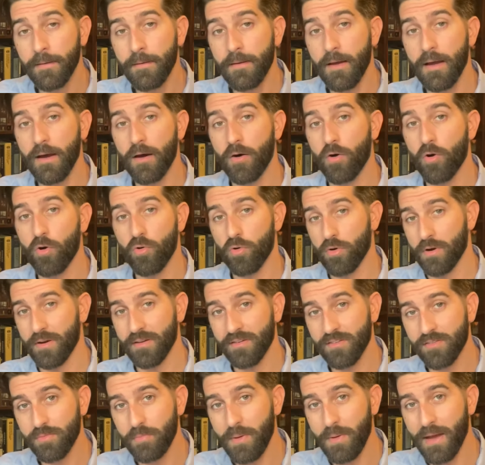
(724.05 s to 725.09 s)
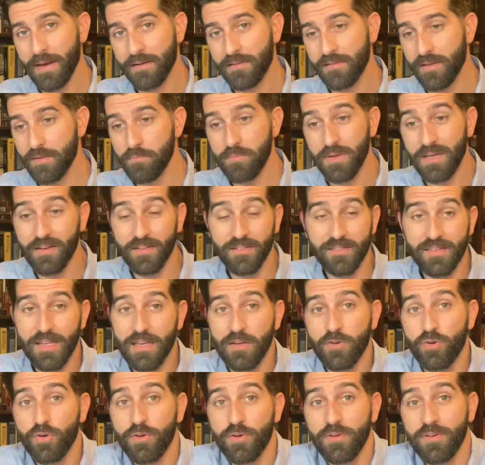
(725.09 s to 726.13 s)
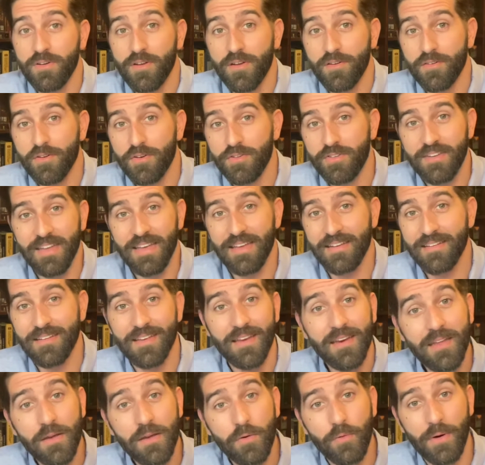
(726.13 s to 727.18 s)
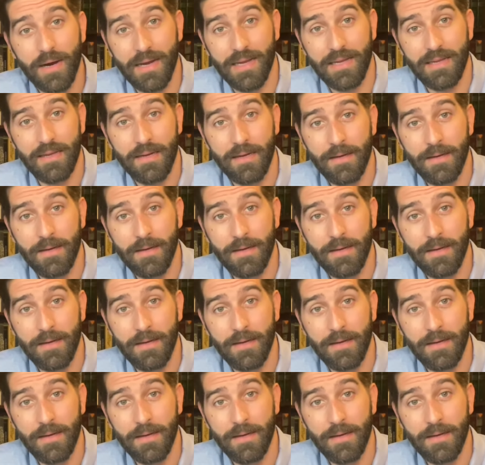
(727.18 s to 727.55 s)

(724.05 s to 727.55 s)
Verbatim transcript: or, or expected because they couldn't understand anyway.